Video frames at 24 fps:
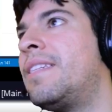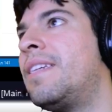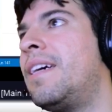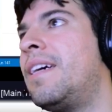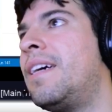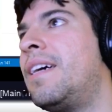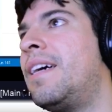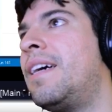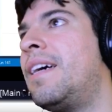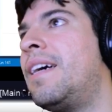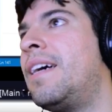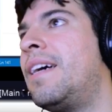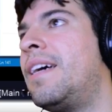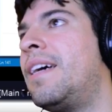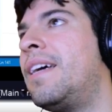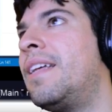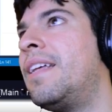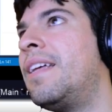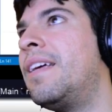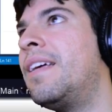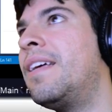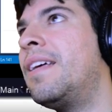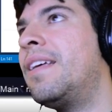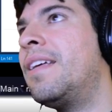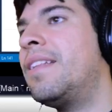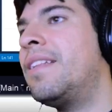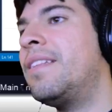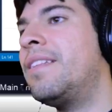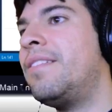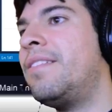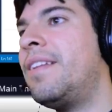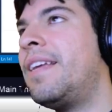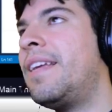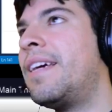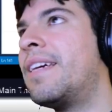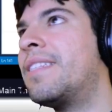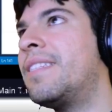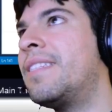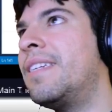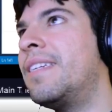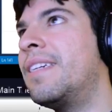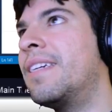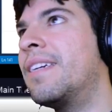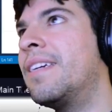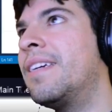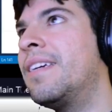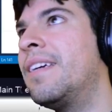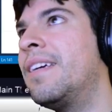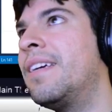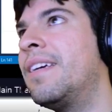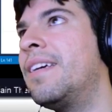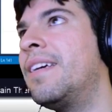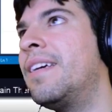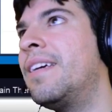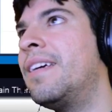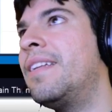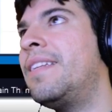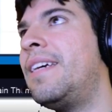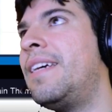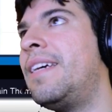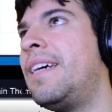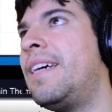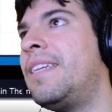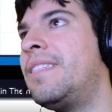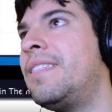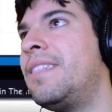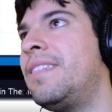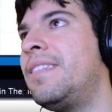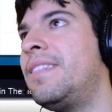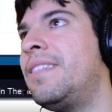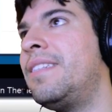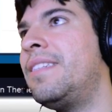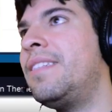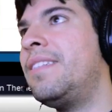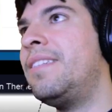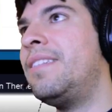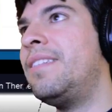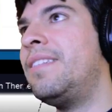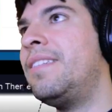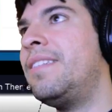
do the next thing. Attach to Unity.